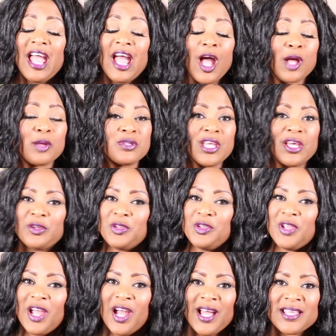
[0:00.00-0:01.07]
I'm telling you
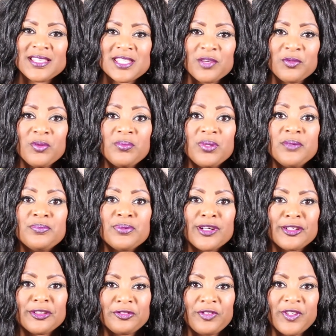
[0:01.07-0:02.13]
guys, it would be
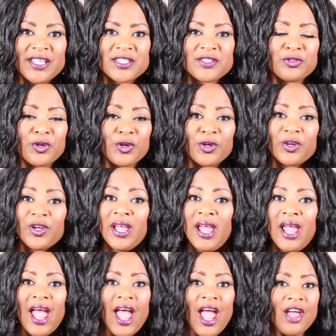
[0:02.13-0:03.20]
perfect for
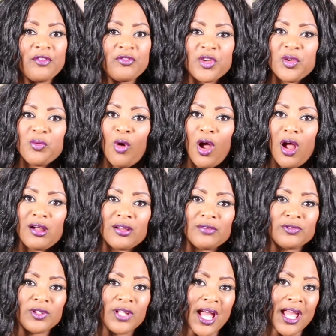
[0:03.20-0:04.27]
every walk
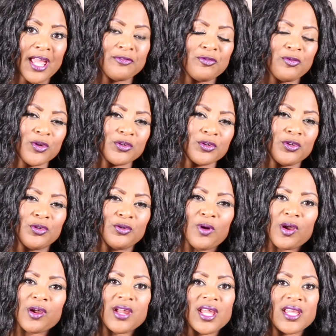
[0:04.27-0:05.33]
of life, whether you
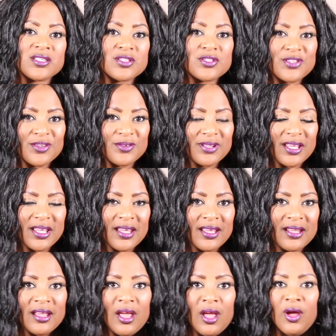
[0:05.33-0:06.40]
are a
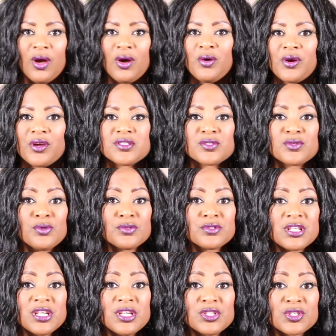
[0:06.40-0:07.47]
student or a school
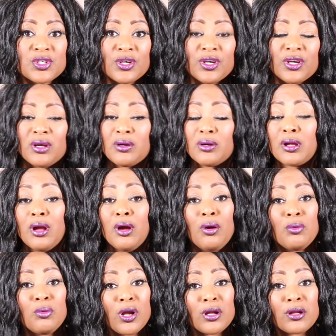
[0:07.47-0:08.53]
teacher or
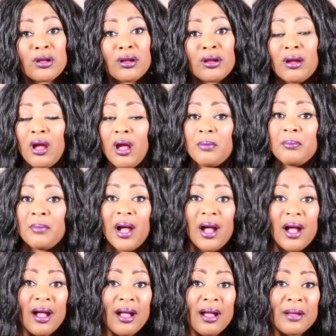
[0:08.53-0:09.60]
co-worker, a
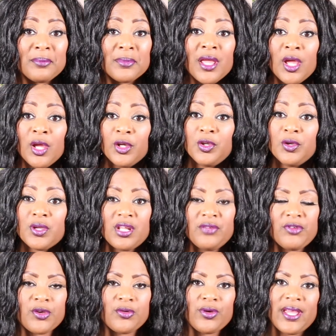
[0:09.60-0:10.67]
mom. You can
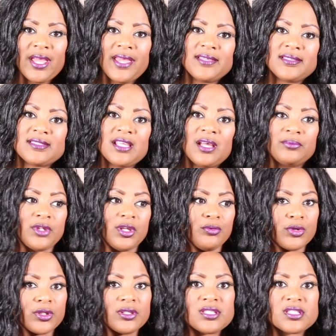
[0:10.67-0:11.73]
even create something
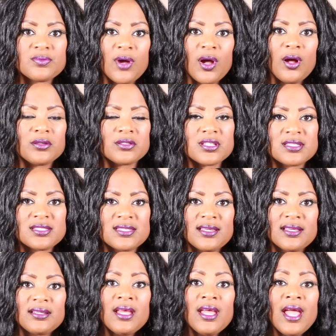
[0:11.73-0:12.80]
really small to sit